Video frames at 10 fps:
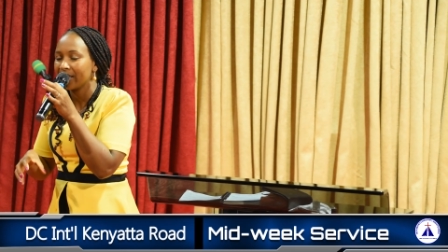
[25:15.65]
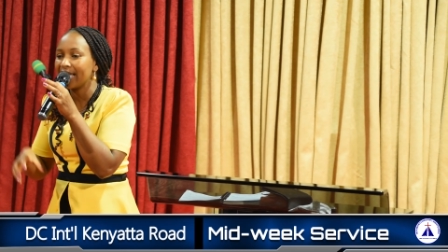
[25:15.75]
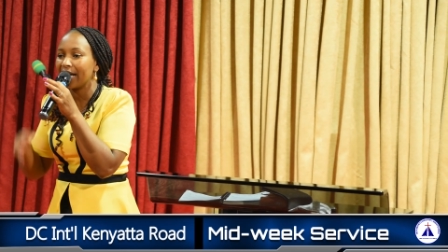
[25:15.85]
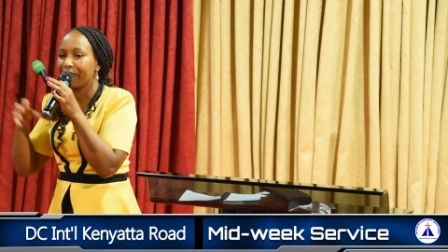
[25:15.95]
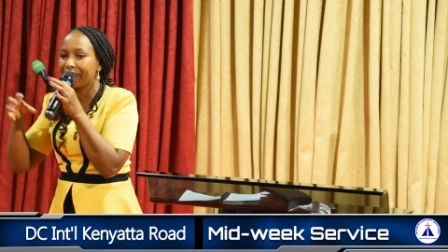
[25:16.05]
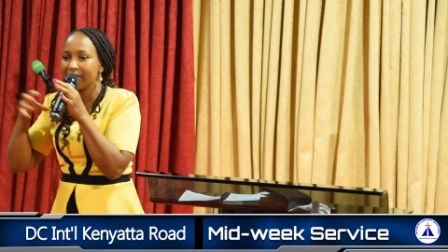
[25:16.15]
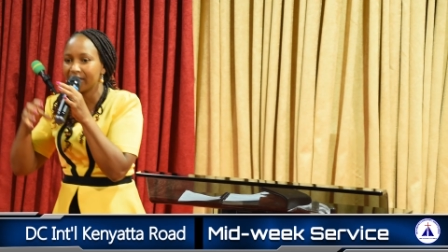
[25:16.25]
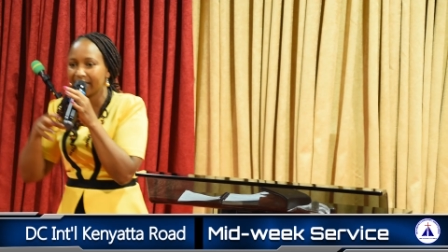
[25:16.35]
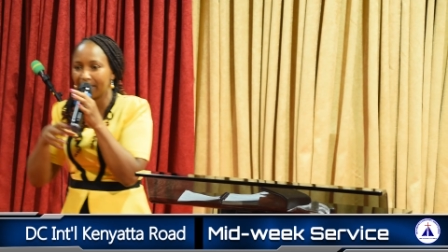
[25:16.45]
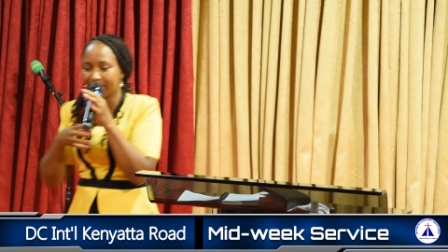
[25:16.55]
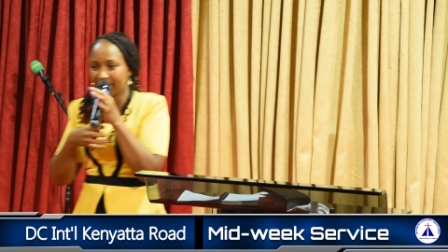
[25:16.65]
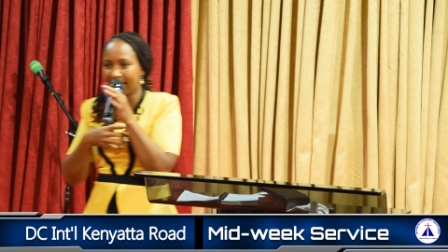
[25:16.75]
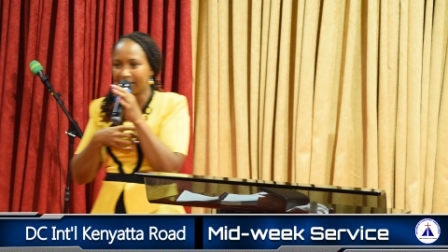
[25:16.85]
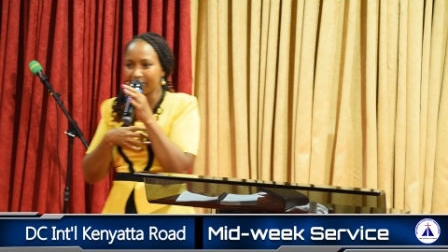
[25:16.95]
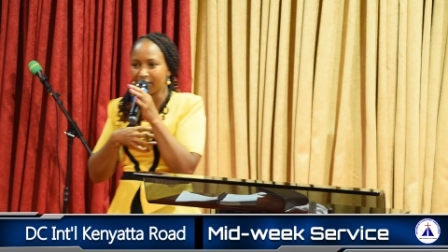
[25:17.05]
They have filled
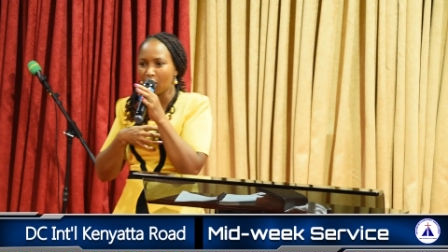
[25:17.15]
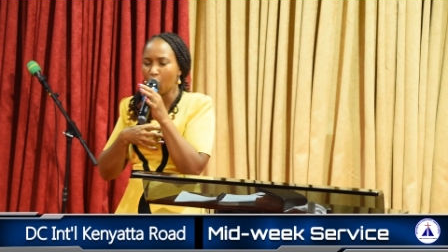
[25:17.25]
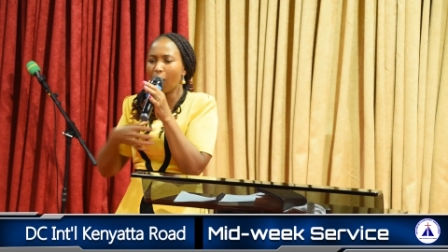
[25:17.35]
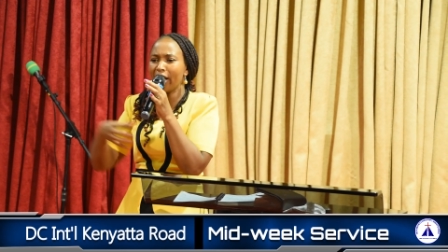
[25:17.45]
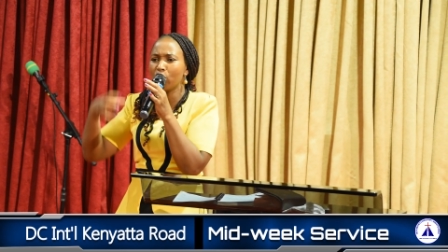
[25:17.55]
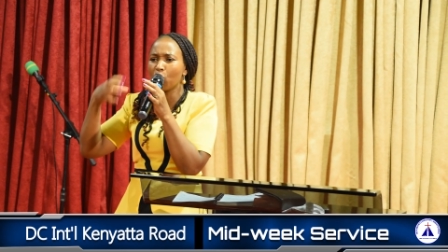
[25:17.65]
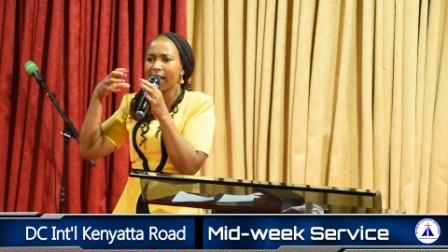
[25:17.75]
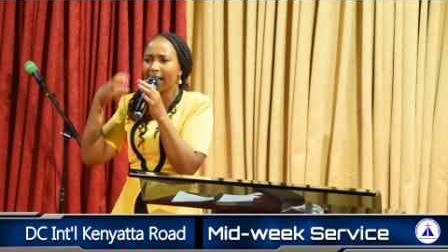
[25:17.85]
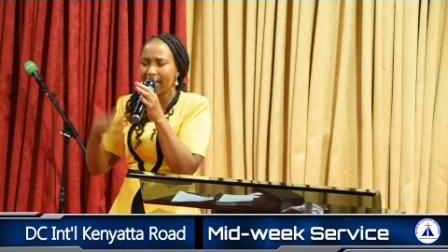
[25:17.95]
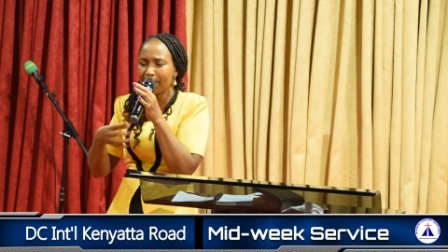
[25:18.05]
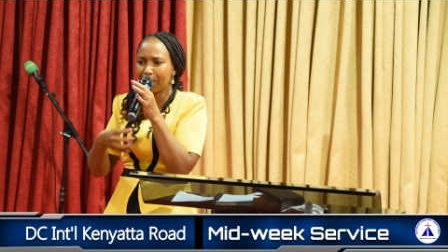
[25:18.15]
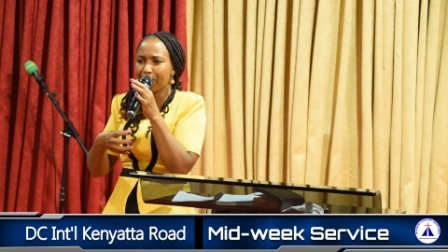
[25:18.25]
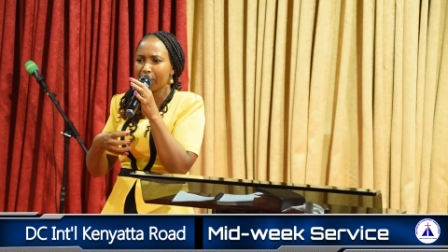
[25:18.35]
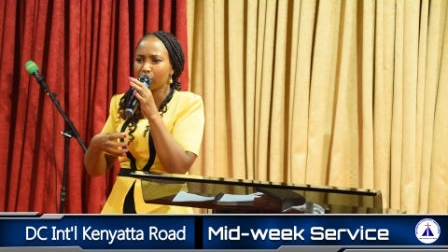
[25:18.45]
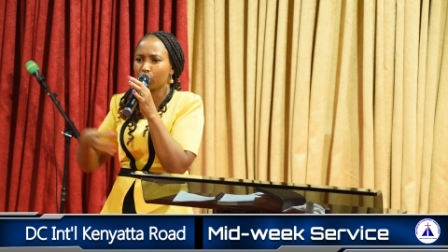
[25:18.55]
themselves. When you keep
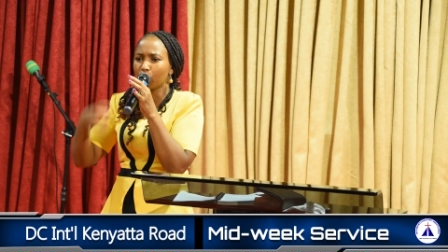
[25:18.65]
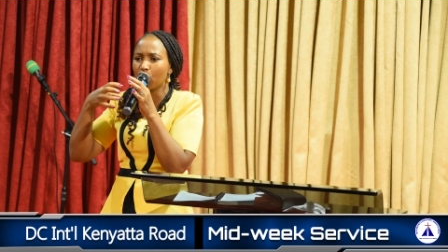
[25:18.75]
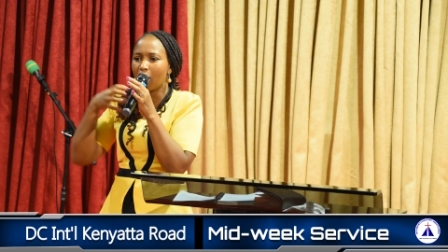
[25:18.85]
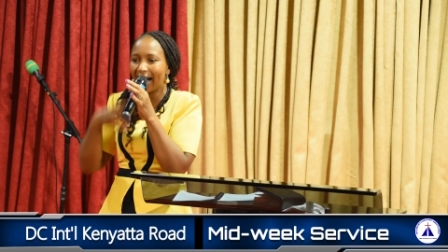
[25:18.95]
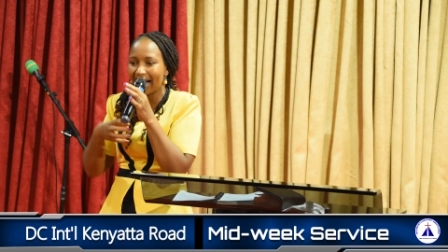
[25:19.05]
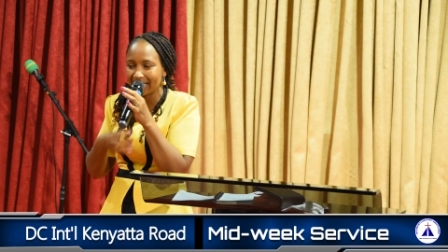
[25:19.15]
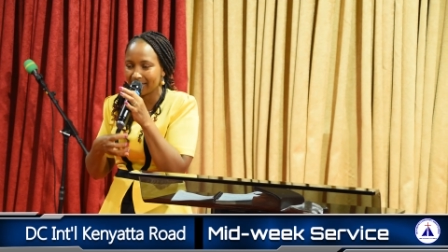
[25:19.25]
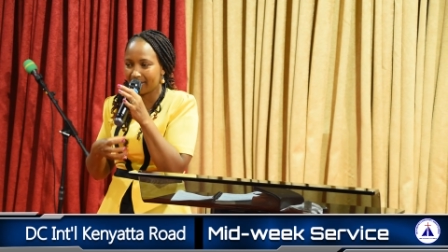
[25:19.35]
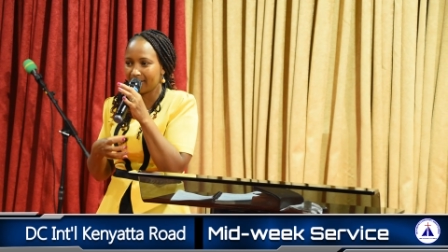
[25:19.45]
to your heart,